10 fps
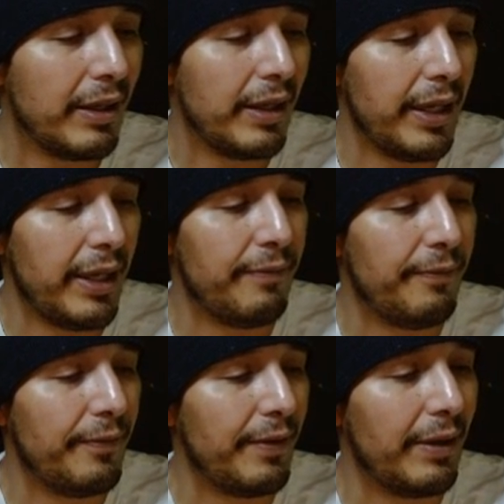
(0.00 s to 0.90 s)
if
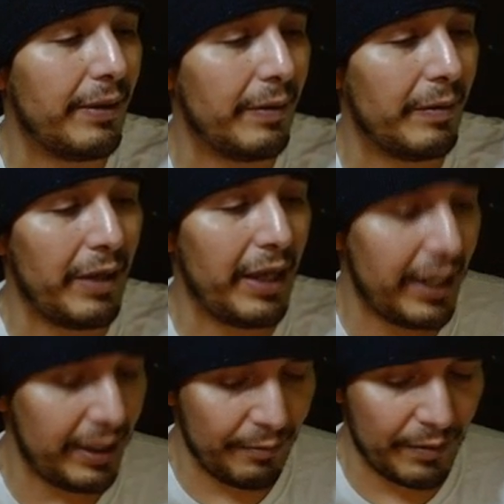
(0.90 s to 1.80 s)

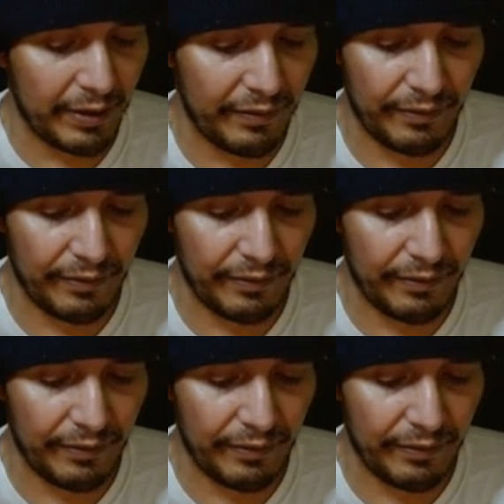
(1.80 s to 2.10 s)
any one of the